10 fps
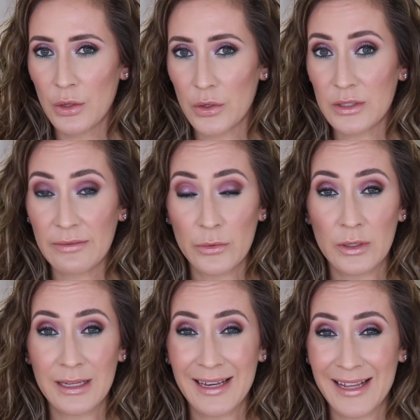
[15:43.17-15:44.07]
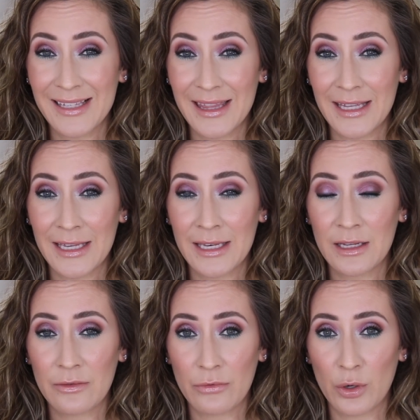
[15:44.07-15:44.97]
Those have a really nice
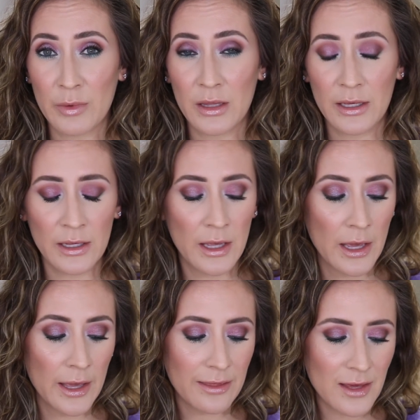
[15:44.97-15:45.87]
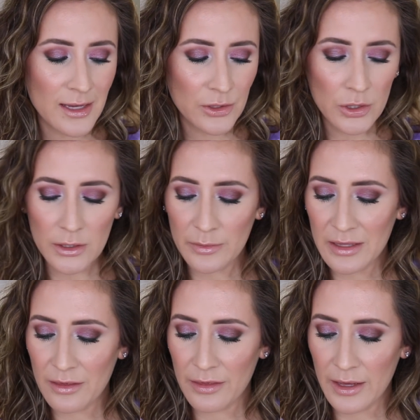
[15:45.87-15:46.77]
thin formula. These are a little
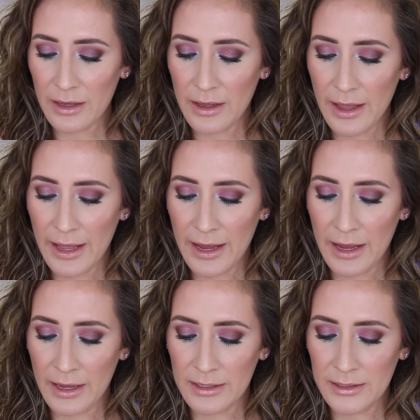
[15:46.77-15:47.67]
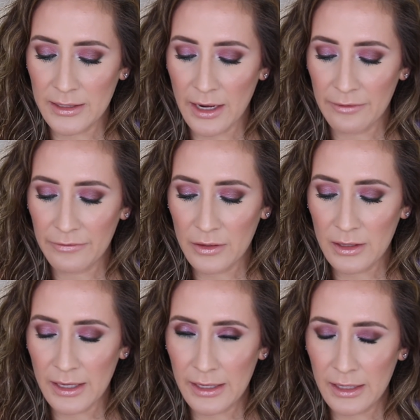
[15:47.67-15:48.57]
bit thick and I feel
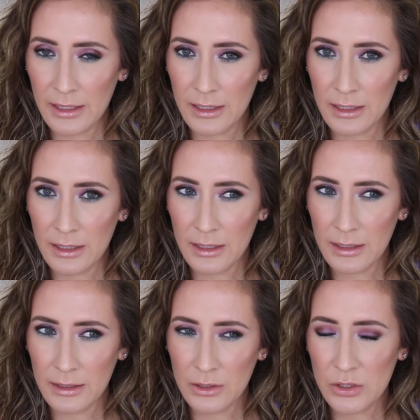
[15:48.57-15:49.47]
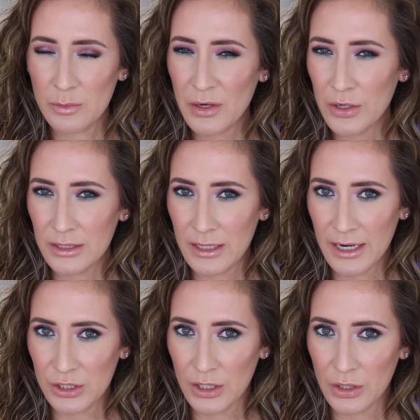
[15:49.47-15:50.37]
like they're just better as an
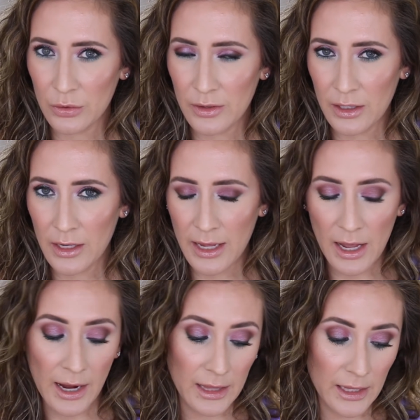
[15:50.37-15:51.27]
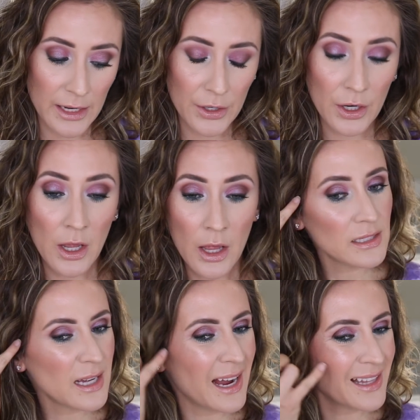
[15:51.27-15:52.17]
eyeshadow than a highlighter. As
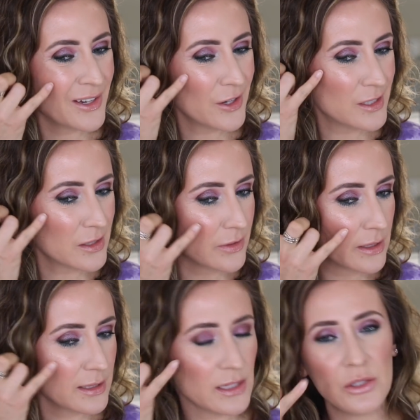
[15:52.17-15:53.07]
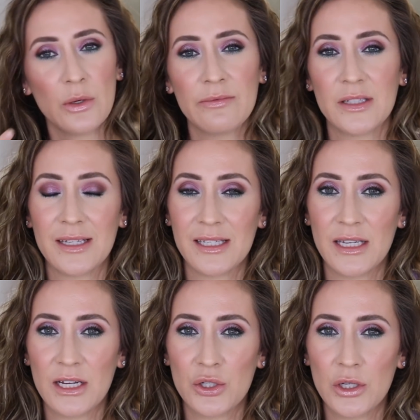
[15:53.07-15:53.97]
a highlighter, I just feel like they do emphasize
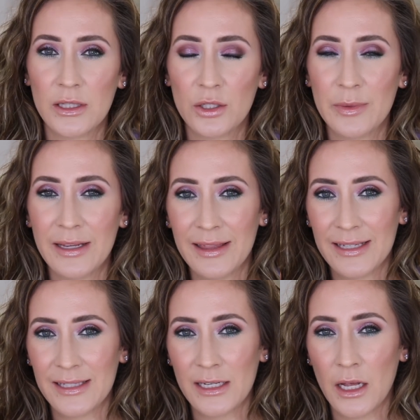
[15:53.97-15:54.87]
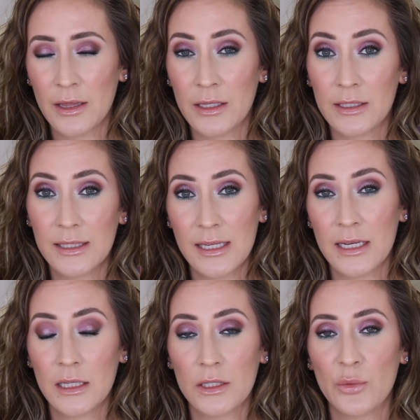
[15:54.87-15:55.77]
texture a little bit and they sit on the
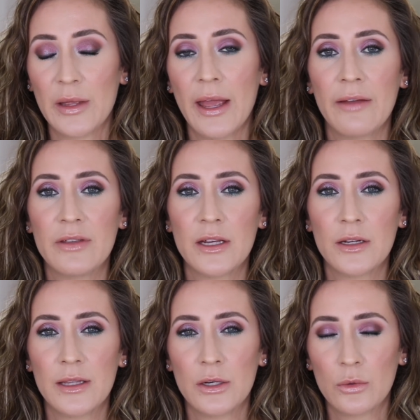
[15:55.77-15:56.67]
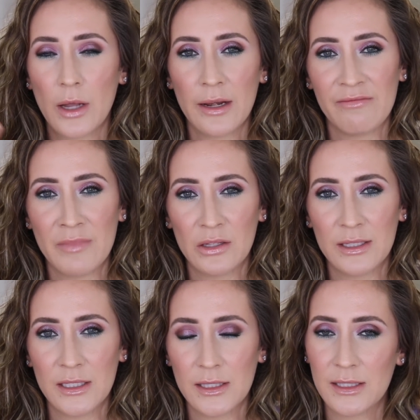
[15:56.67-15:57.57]
skin a little bit heavier. They don't kind of melt
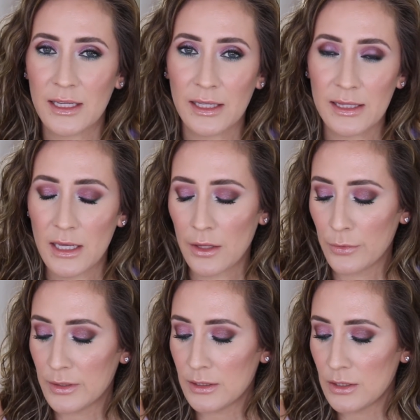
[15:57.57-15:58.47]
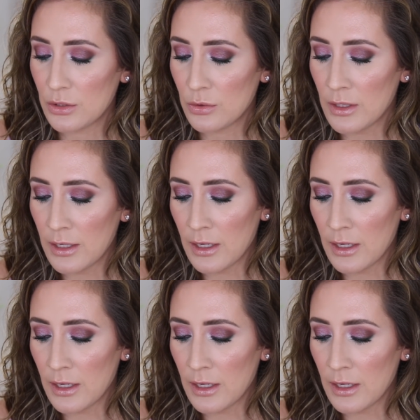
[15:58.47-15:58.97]
into the skin like the other ones do.